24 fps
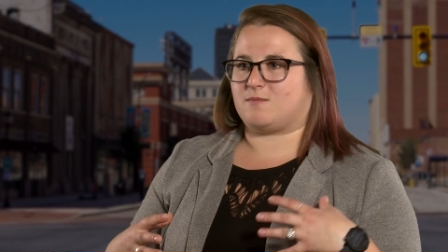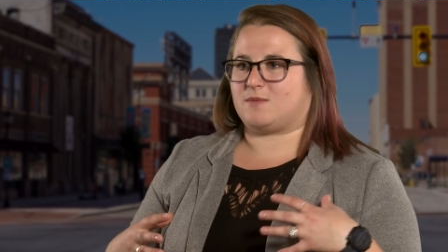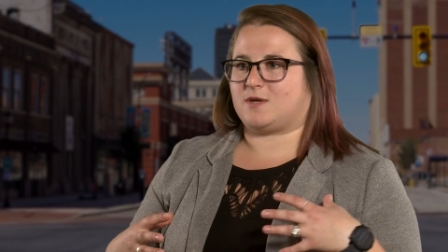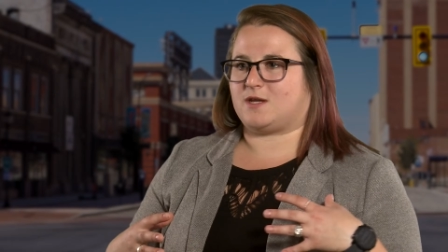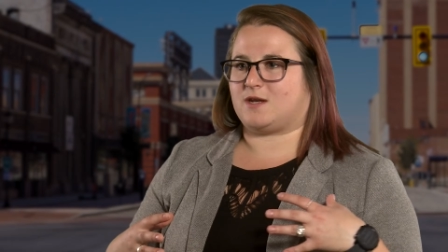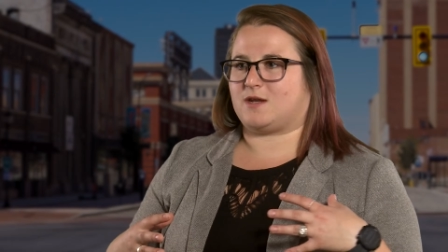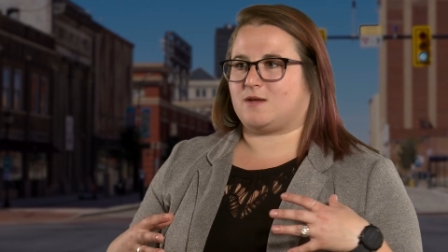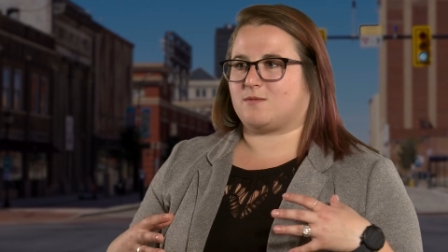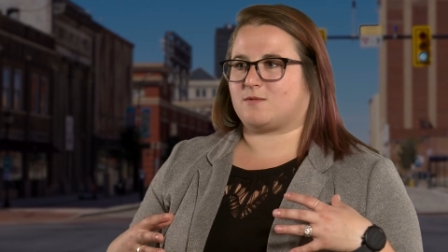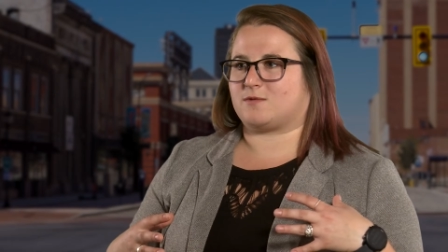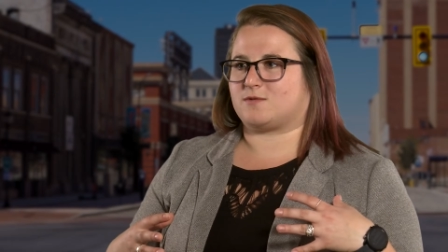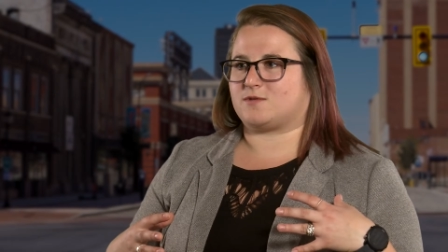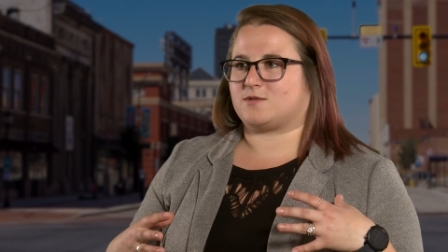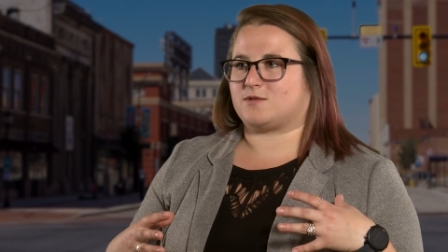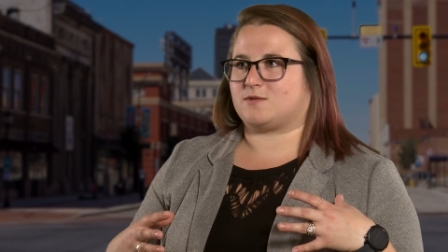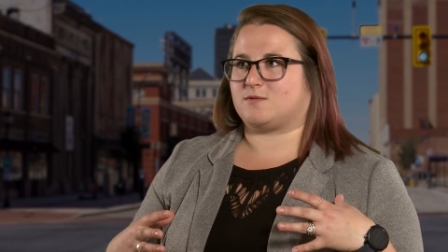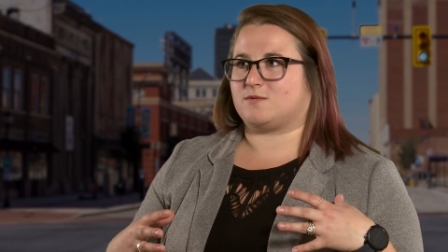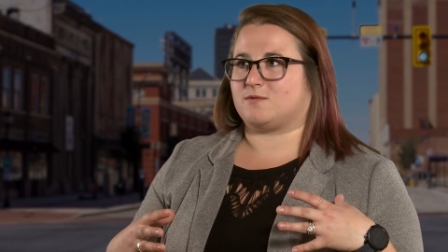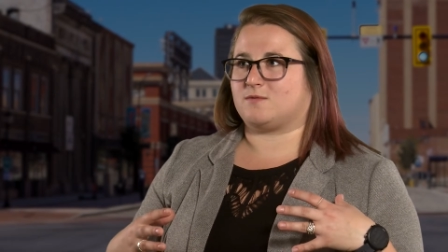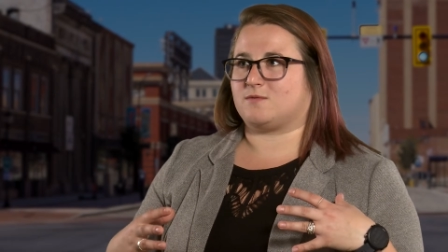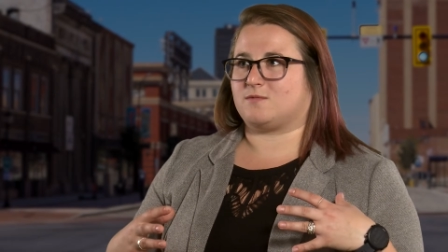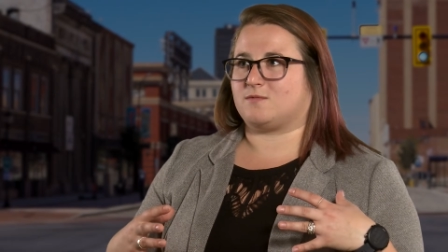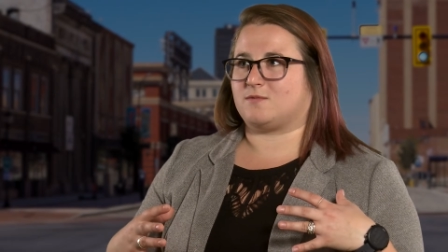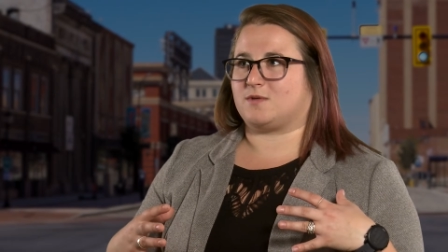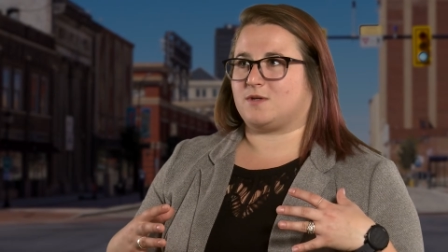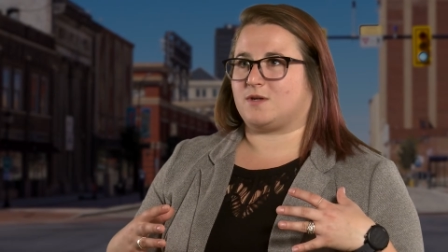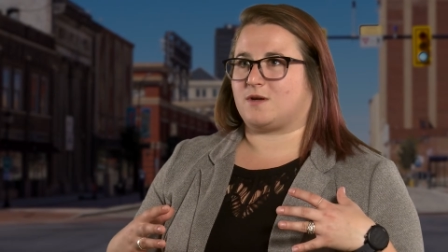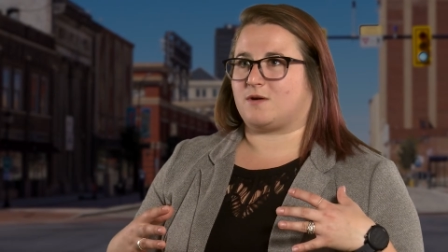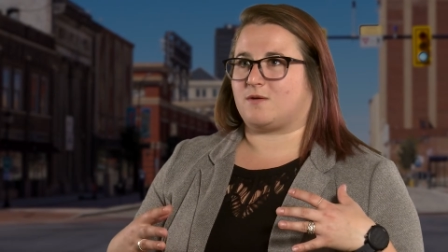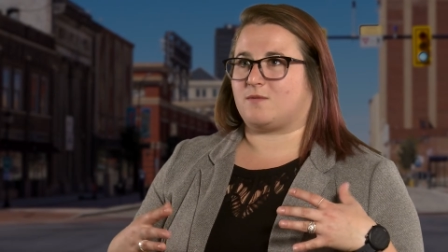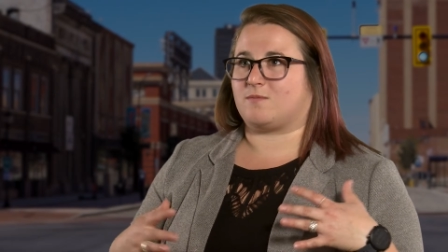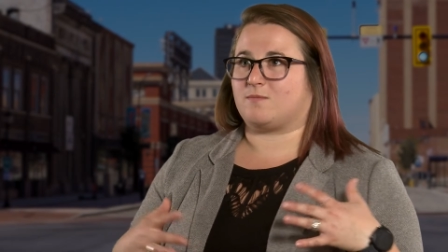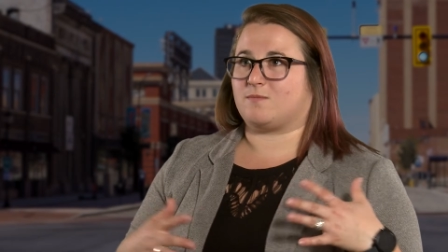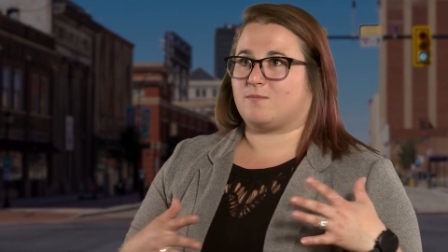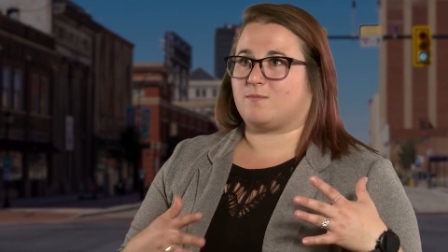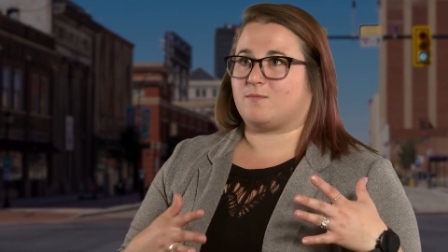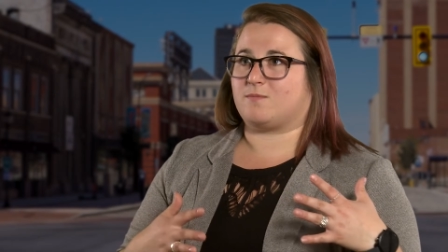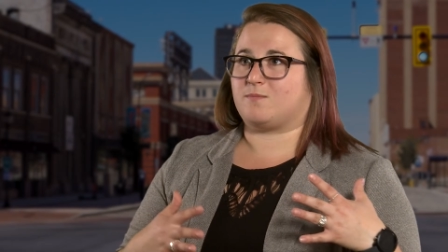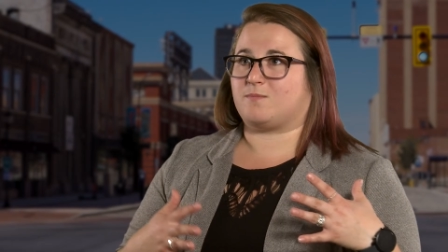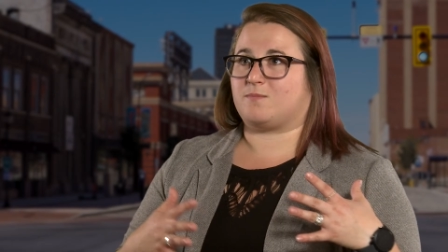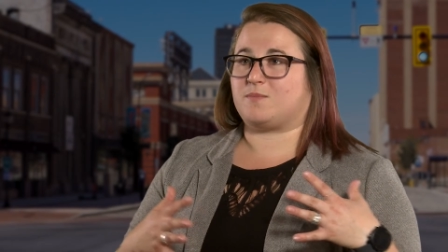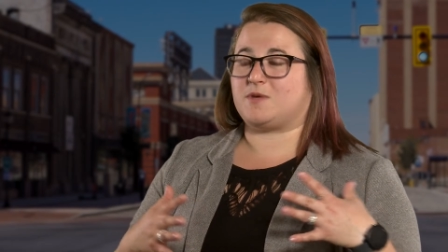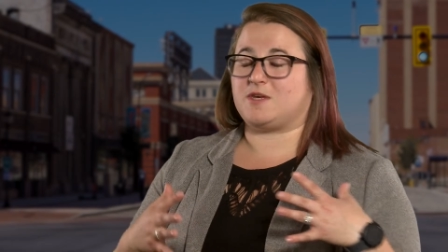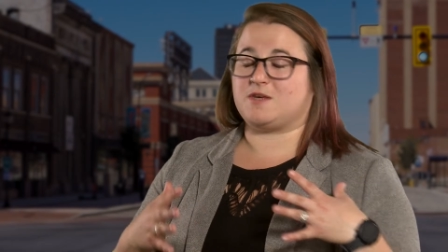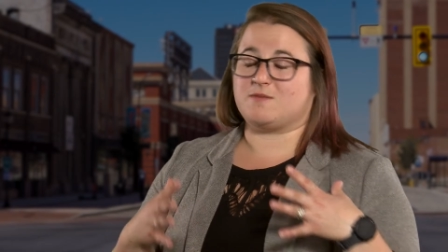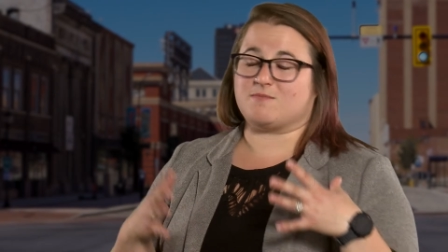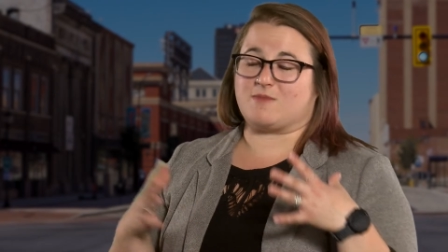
being able to, you know, be